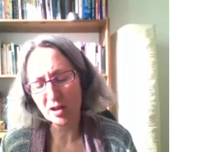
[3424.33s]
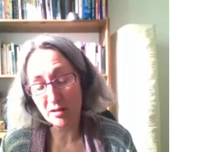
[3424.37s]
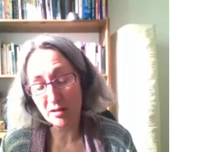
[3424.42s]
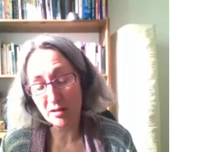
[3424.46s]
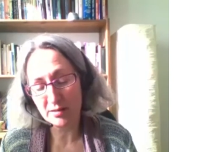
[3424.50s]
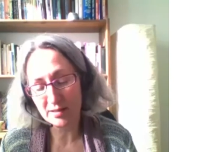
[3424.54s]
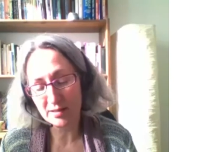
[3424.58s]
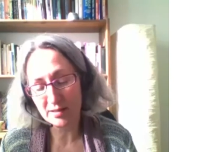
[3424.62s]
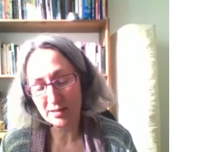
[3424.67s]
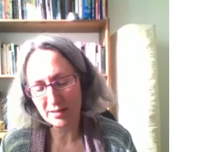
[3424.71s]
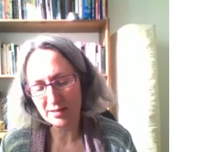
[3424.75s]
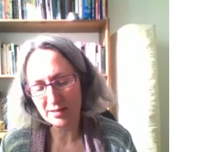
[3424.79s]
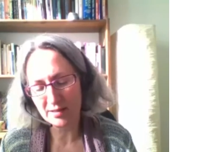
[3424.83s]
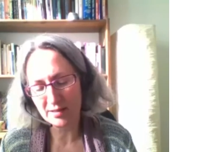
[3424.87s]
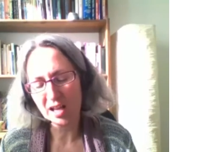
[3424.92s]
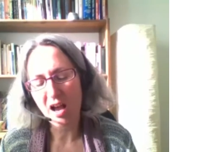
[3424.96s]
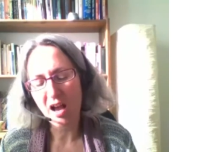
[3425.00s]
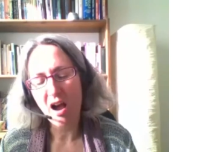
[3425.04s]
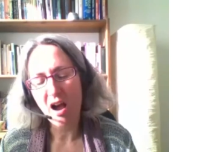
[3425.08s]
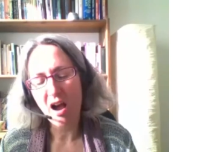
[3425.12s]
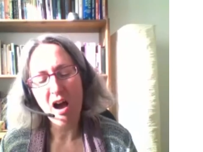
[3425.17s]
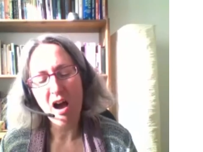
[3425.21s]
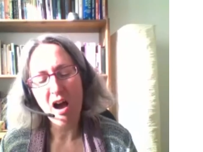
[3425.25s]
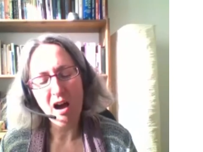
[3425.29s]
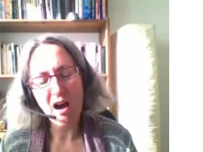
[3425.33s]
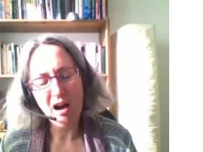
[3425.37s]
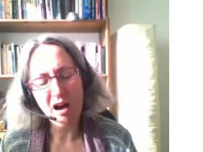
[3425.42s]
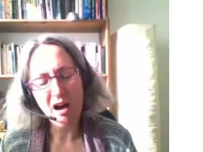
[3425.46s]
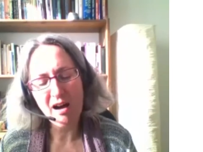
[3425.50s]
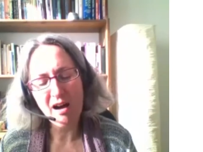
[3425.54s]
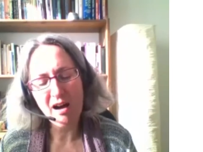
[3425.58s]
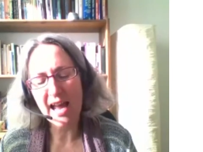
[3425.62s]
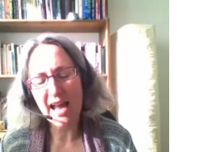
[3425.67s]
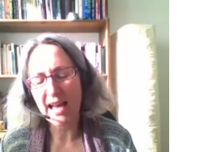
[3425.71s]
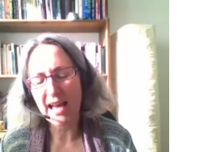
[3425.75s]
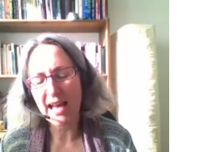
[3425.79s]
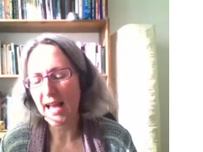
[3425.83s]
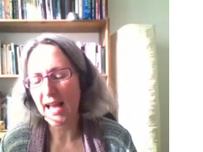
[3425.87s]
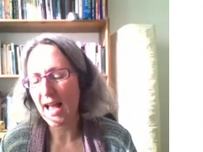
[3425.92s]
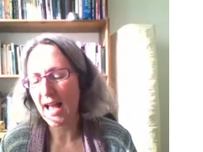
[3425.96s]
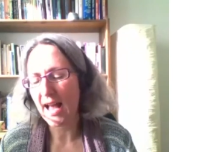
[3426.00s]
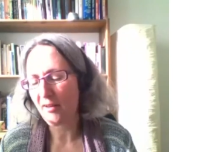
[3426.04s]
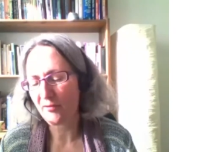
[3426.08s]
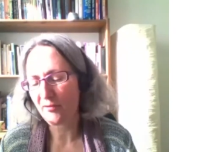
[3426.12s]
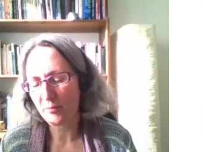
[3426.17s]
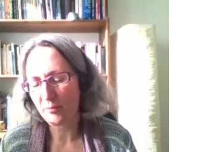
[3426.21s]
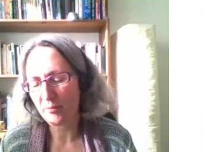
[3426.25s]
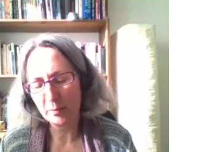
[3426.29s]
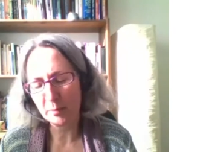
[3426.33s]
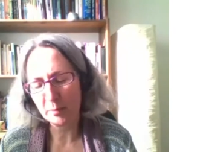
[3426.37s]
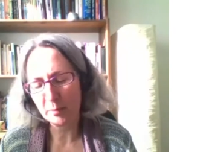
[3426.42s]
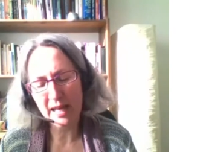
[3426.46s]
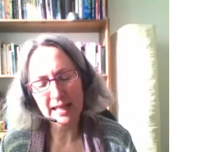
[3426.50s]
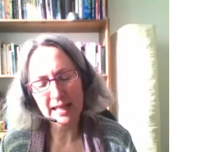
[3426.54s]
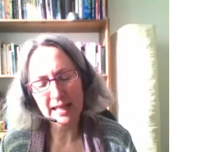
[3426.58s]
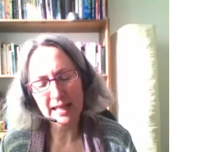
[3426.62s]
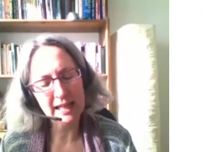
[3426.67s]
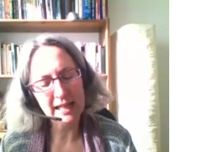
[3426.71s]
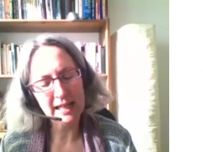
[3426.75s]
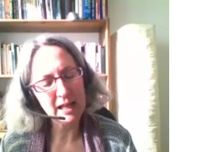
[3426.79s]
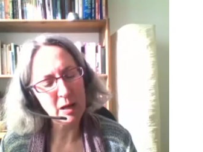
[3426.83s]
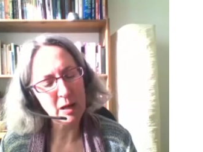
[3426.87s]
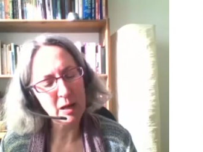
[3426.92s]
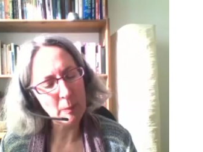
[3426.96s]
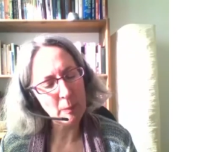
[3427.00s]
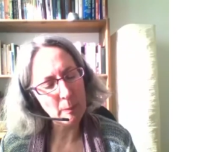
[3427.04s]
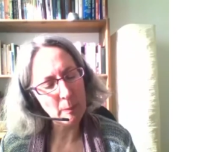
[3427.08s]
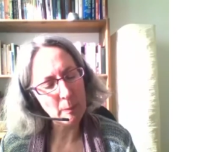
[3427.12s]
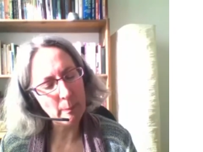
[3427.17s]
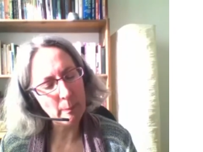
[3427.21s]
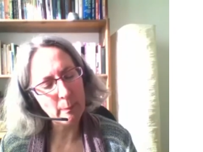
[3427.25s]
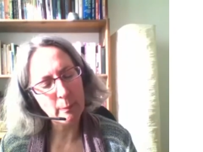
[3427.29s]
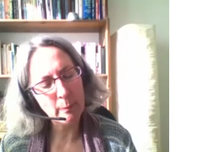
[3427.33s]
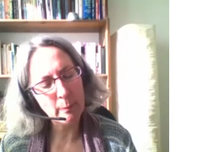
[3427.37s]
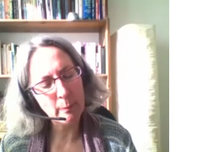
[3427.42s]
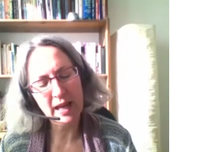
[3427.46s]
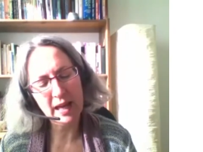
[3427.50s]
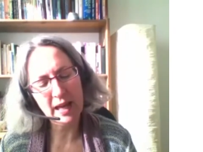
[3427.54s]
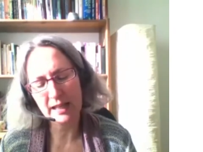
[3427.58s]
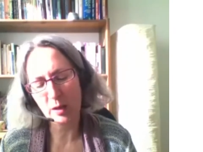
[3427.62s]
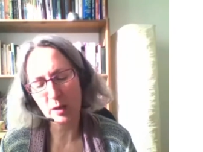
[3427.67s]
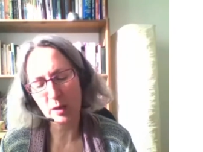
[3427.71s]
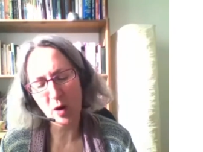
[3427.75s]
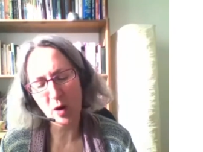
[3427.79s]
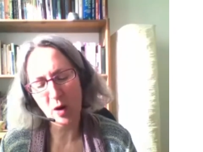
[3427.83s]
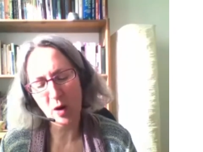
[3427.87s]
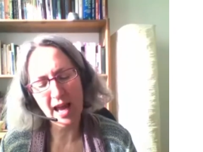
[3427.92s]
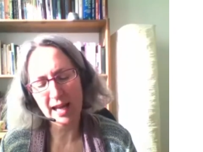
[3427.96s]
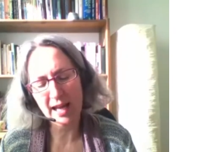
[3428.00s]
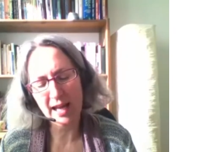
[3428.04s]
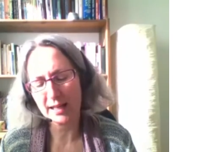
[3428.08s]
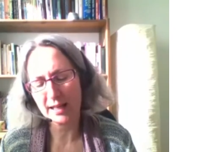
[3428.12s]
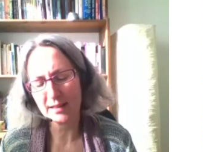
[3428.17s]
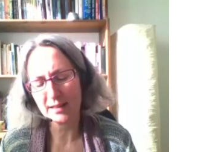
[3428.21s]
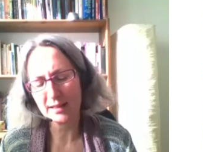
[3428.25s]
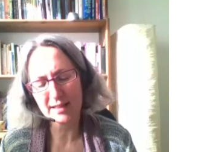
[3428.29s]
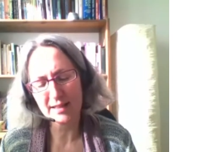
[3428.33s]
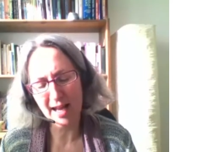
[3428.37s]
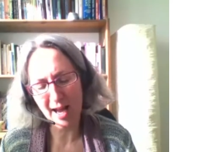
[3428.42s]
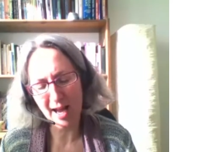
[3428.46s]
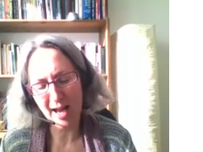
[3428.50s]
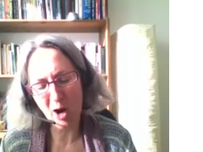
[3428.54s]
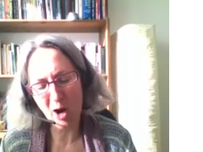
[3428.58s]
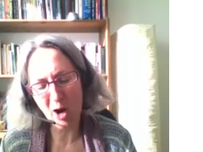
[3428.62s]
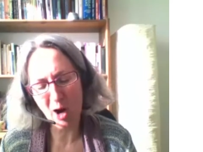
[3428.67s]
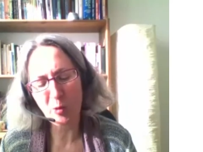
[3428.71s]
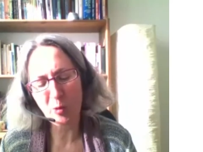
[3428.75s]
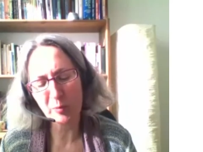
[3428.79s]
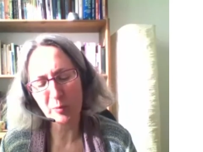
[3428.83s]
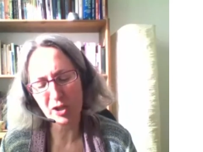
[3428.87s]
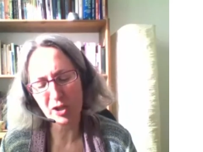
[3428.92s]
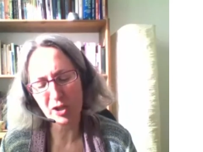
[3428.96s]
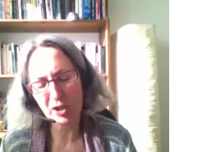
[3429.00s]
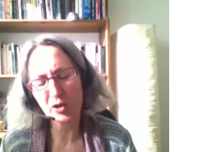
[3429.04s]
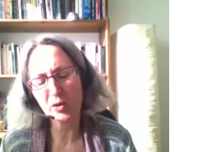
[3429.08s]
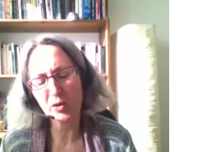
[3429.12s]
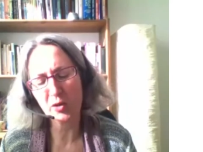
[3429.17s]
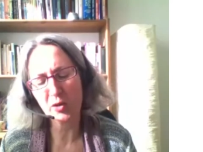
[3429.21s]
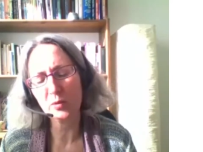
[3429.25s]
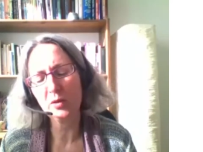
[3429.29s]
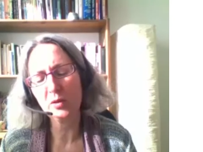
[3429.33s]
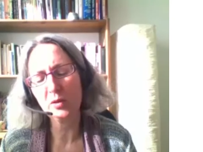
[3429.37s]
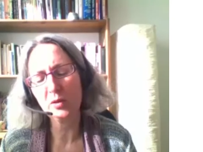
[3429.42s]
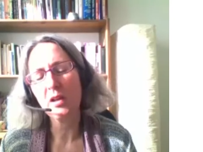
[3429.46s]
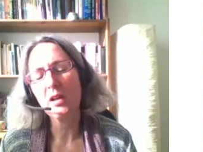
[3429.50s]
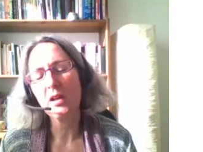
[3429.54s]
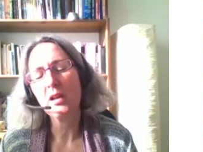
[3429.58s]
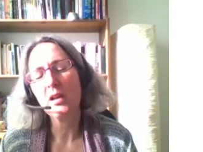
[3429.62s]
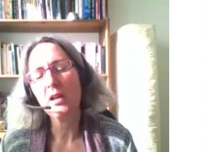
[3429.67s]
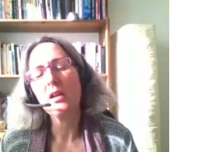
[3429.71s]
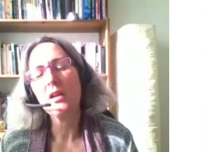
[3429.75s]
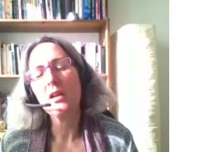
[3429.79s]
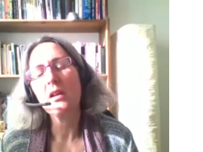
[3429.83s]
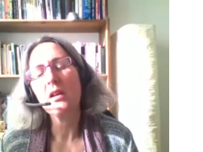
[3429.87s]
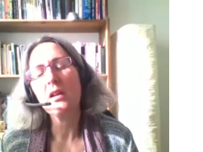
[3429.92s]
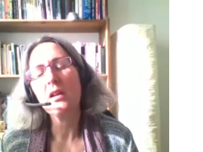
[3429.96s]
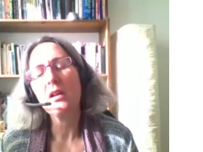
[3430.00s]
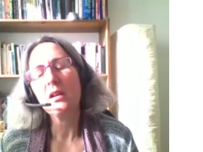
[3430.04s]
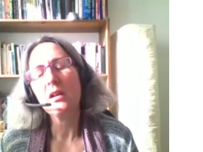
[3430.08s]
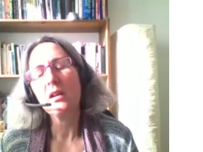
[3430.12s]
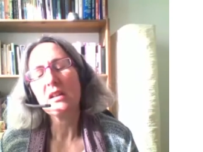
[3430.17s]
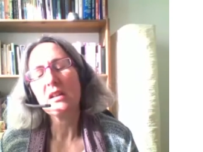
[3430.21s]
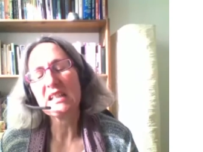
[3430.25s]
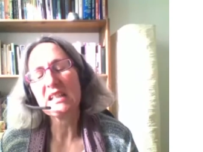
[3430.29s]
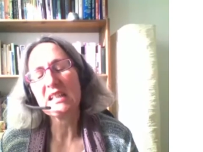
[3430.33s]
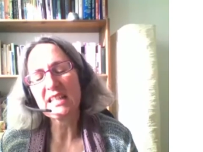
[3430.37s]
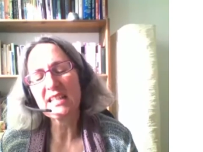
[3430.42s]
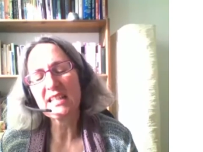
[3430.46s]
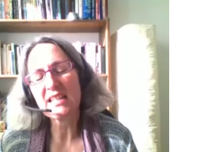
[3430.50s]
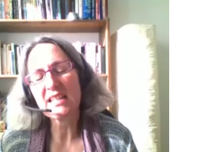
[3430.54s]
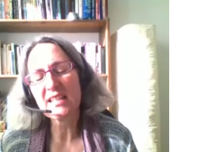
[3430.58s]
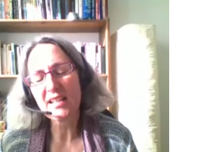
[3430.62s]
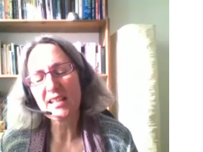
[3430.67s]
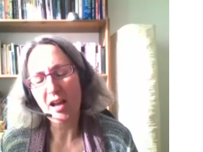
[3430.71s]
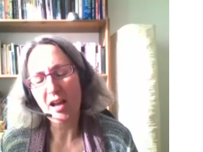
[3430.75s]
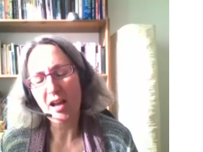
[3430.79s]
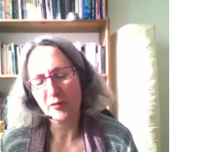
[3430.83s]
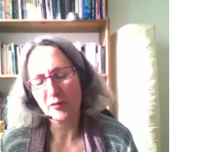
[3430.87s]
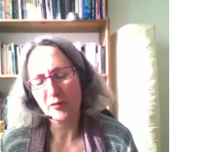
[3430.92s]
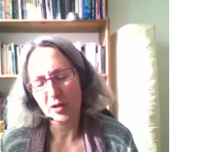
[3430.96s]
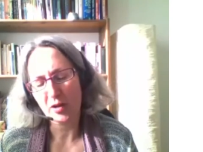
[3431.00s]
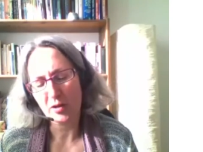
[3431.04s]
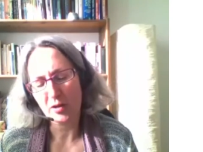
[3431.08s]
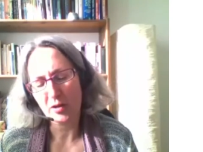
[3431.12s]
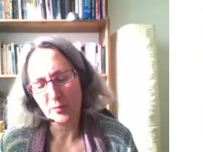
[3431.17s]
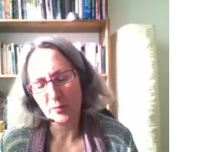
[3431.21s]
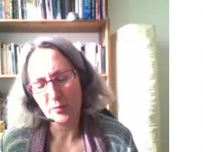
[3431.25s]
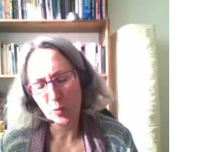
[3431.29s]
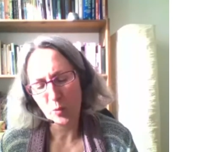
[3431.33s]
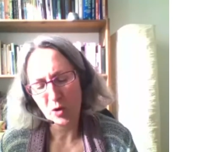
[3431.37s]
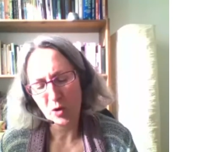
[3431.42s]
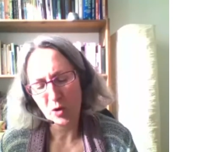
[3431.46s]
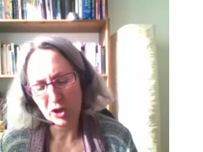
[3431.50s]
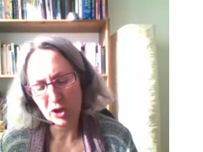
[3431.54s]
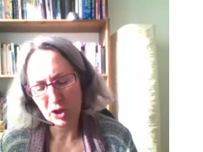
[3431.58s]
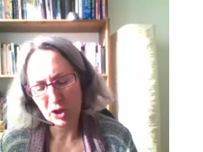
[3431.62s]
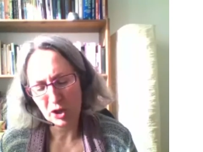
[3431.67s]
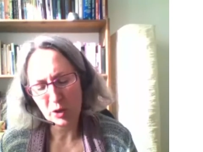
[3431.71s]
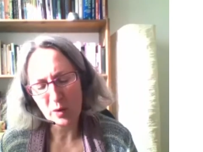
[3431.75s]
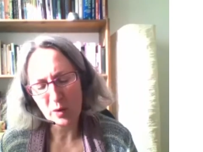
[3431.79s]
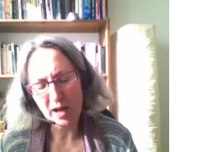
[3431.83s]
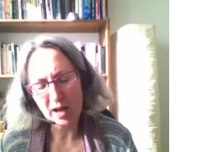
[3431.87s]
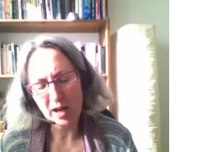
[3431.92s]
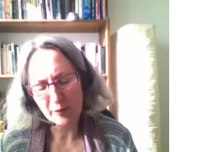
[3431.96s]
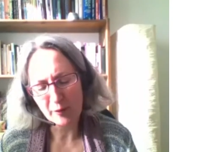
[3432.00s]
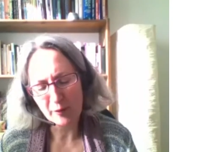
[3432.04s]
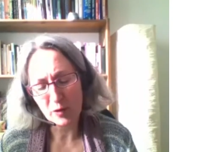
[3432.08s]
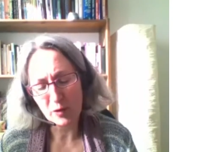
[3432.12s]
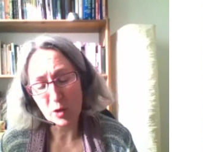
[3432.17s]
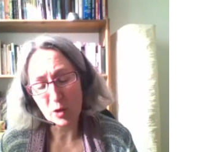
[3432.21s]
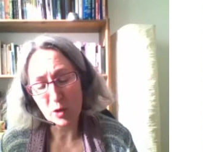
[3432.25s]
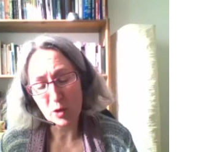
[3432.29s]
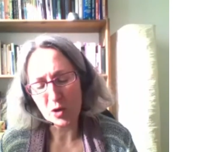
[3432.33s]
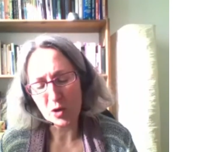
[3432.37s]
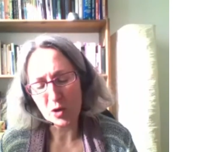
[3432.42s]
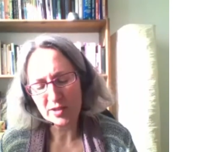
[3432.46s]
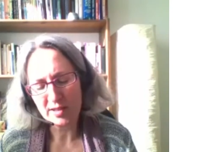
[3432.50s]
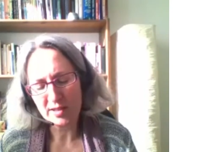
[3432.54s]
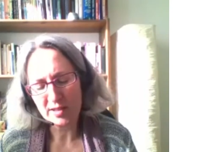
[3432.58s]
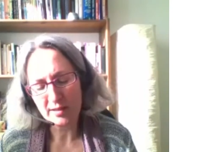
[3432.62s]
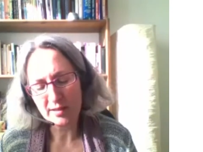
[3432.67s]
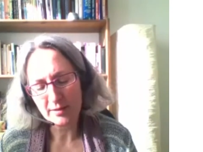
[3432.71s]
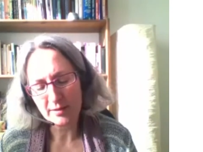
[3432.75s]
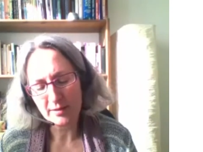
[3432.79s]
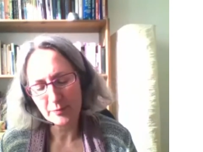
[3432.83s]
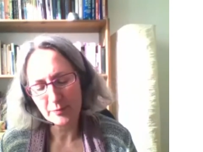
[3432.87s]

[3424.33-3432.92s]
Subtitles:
answers, I have many, many ways to help you discover what you have lost.